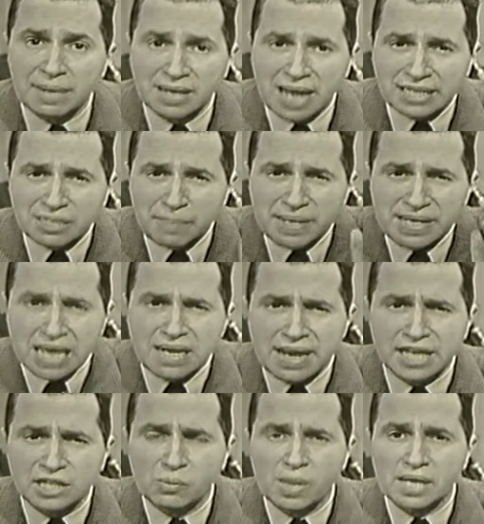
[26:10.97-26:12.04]
I'd like to begin
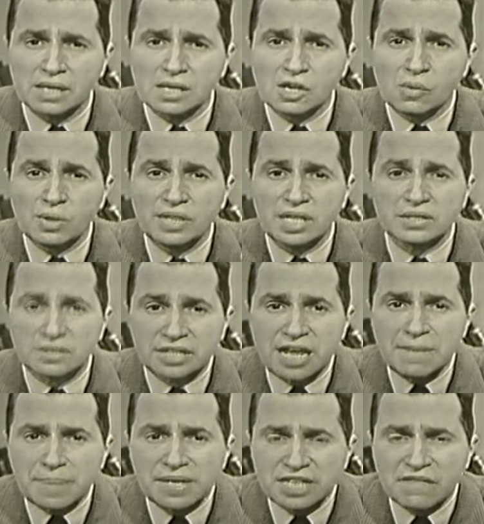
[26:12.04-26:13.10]
next week with this
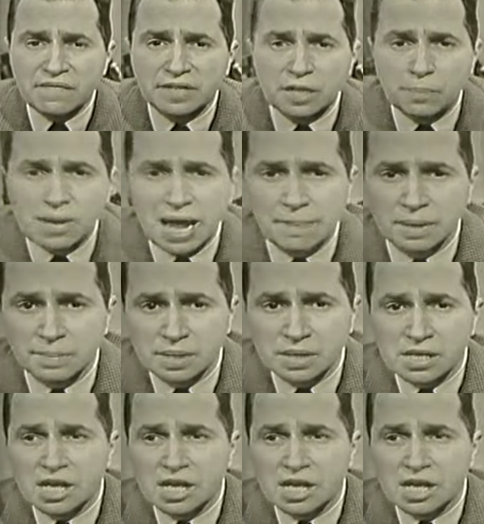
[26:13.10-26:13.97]
deep and difficult problem